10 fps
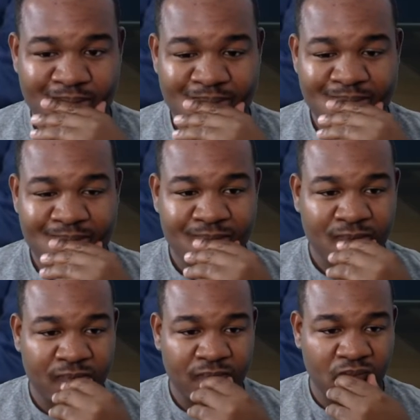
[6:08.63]

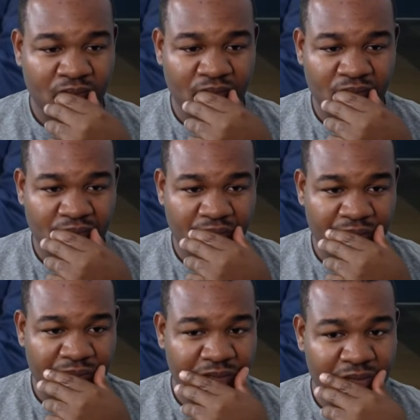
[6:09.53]

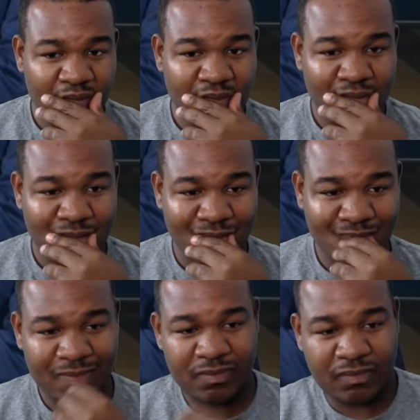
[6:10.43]

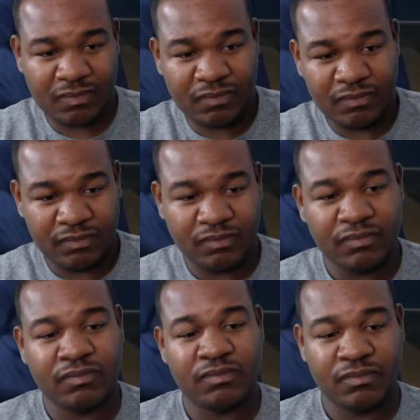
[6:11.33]

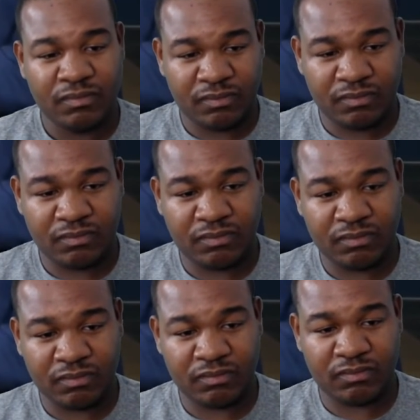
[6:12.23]

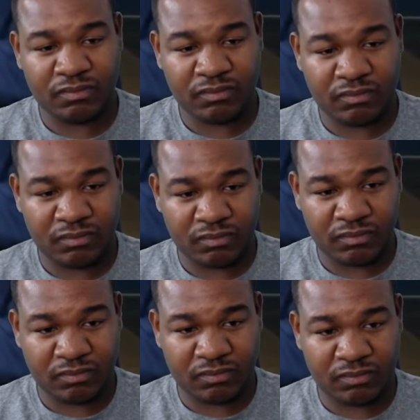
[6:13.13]

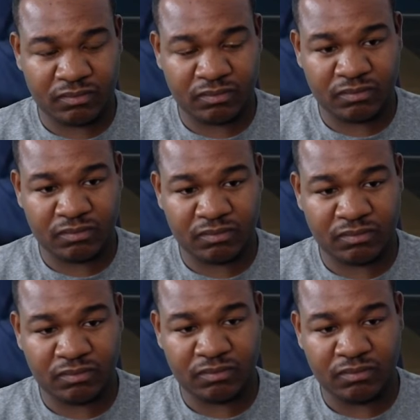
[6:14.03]
(not speaking)